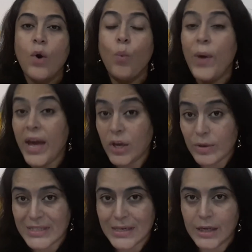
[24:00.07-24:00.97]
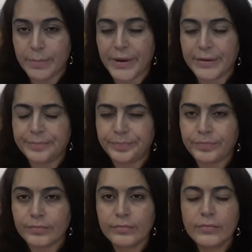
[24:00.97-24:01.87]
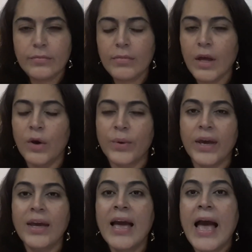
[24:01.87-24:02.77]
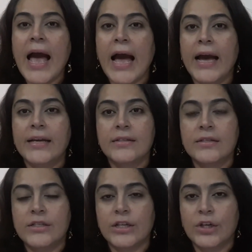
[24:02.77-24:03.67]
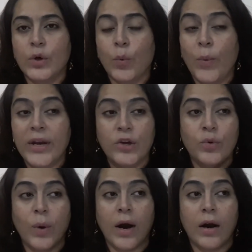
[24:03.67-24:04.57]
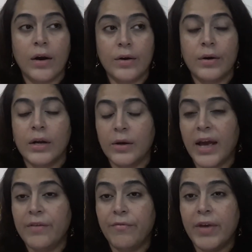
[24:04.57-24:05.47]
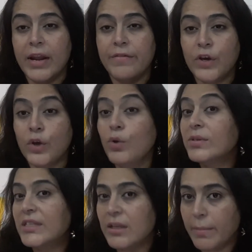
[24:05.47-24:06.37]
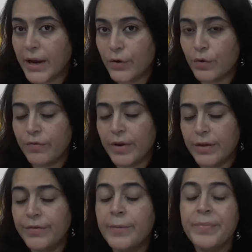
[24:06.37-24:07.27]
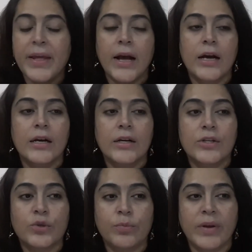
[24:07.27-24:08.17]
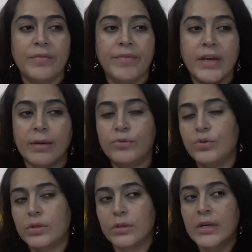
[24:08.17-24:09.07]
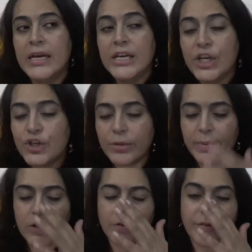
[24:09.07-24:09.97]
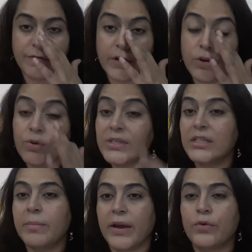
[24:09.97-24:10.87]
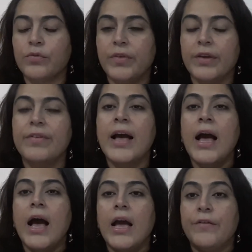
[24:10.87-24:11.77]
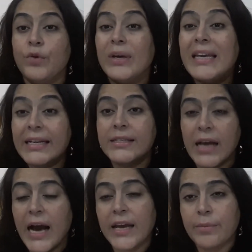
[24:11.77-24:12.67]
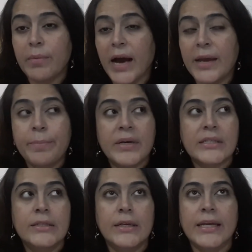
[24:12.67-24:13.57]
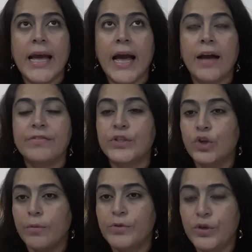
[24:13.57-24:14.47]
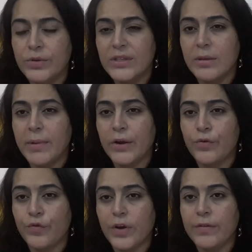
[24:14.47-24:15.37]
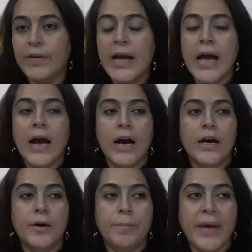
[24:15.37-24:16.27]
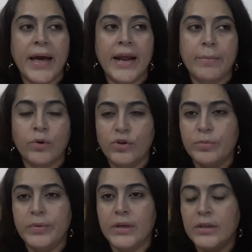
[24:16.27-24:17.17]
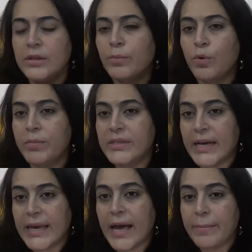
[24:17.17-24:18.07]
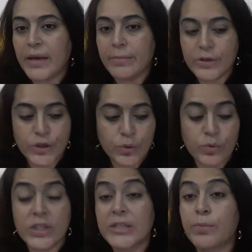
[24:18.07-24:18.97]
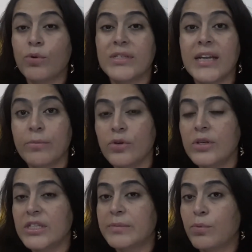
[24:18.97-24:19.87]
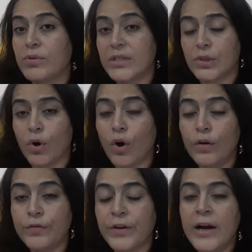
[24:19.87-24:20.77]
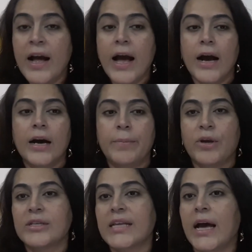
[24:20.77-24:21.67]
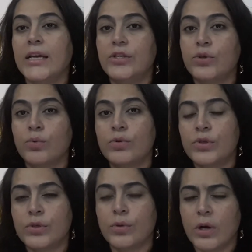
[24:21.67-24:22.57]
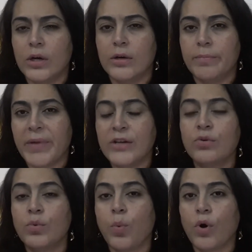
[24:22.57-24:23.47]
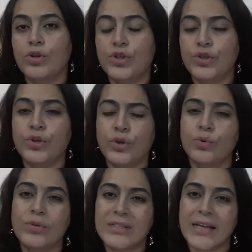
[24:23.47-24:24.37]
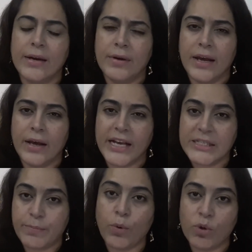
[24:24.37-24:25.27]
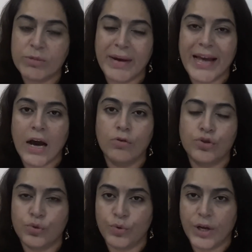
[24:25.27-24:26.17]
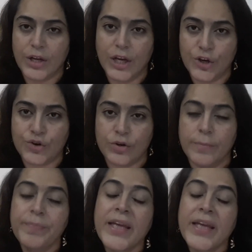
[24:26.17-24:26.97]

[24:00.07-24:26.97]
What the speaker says: where you're sleeping. Okay, and when you are and whenever you're using the microwave, so when we come to the kitchen part of it, when you're using the microwave, if you heat, I personally have stopped using the microwave, and I'm going to be, the moment I am able to dispose it, I'm going to dispose it off, because I don't want to use and expose my house to radiation.